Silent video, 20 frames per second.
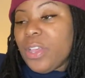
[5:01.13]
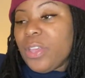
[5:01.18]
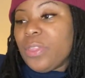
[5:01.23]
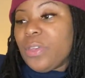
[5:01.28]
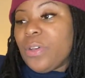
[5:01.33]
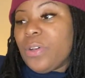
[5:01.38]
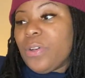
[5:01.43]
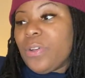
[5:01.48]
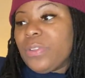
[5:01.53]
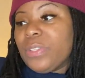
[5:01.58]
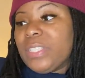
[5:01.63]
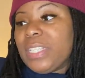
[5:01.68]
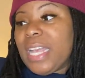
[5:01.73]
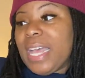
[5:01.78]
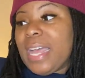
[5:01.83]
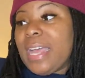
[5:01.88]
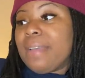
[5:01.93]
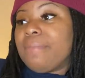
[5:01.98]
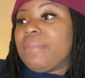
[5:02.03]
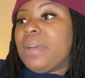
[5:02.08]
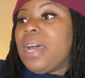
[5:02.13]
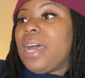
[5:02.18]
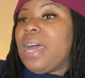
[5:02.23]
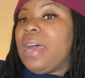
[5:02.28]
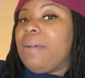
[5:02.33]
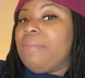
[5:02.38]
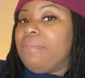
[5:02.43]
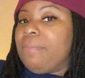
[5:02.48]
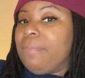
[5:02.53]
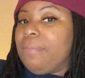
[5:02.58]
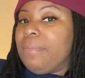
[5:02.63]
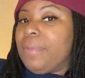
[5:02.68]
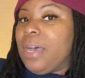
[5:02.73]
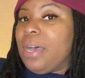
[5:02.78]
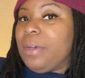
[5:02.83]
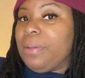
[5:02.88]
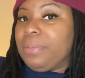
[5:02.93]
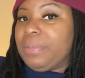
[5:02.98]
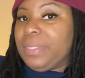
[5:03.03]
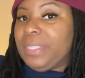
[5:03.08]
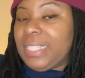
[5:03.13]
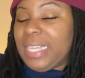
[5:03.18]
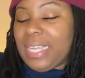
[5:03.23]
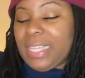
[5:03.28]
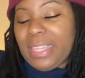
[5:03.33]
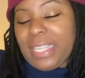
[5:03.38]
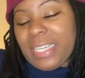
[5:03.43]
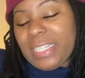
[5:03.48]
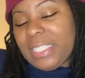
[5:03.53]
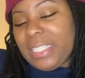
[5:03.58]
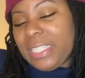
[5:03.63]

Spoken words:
the whole time. I'm upset that she